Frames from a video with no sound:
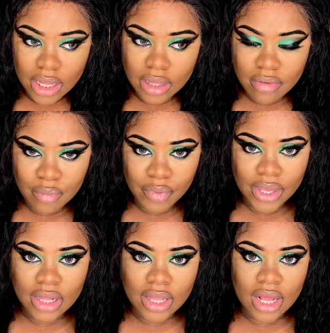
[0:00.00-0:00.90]
I'm
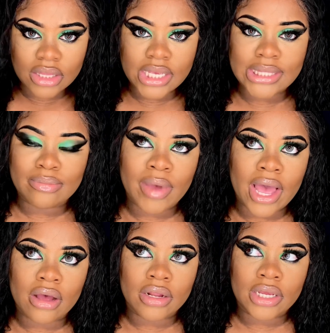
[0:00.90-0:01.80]
bringing a lot of things
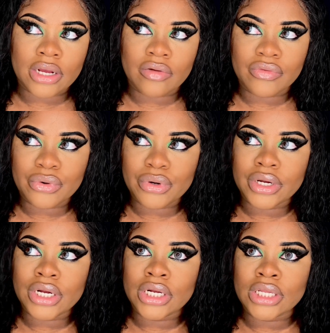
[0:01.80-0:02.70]
back on here, of
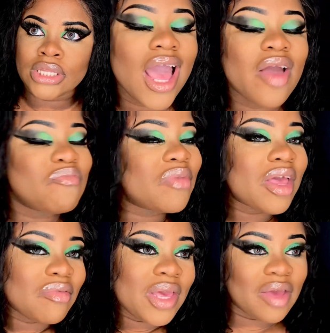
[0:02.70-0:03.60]
course.
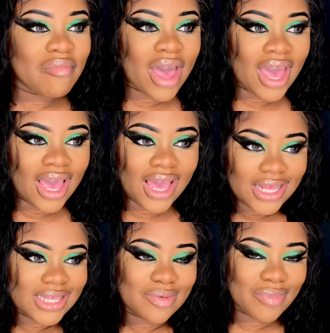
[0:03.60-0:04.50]
Maybe my
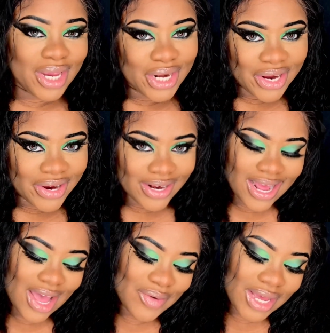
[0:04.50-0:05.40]
demeanor and
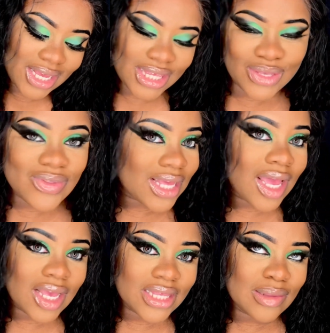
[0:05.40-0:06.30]
how I do
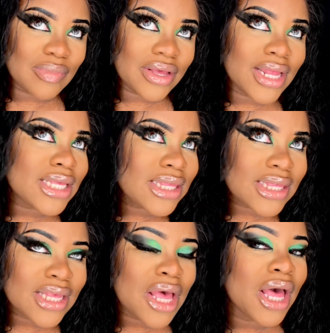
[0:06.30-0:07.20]
things, but
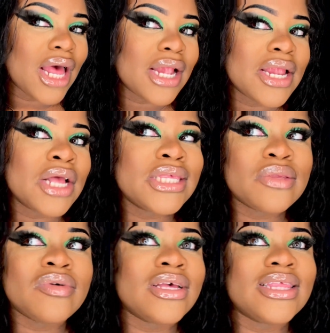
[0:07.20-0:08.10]
that's
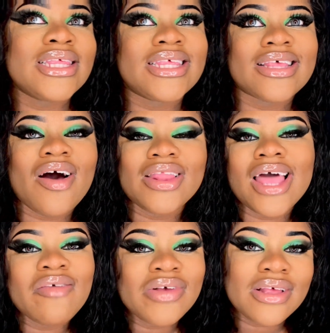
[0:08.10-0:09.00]
what our
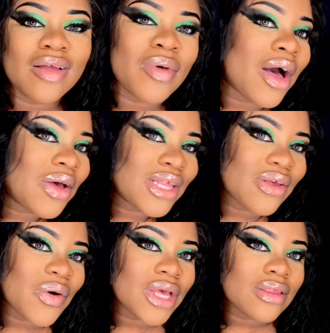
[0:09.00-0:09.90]
life is all about. It's
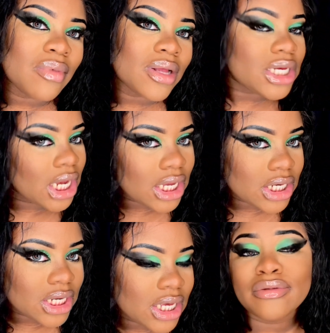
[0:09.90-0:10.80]
always about
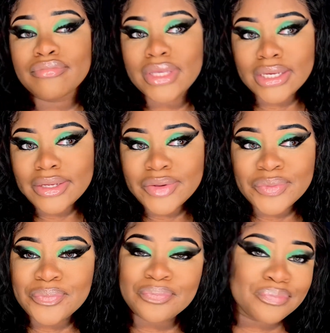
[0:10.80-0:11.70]
changing.
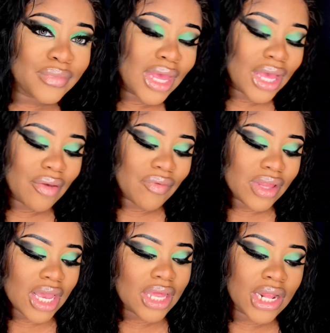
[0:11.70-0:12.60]
Yeah, if you
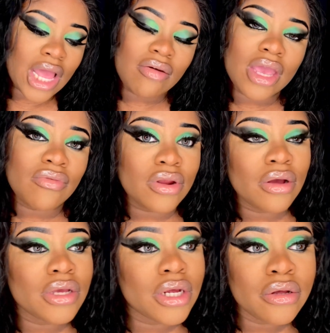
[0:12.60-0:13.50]
like it, you like me. If you
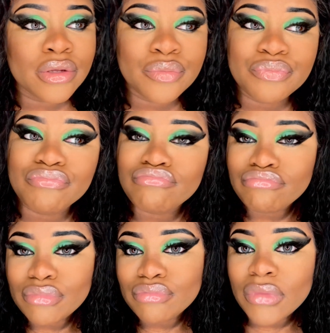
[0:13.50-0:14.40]
don't, you don't.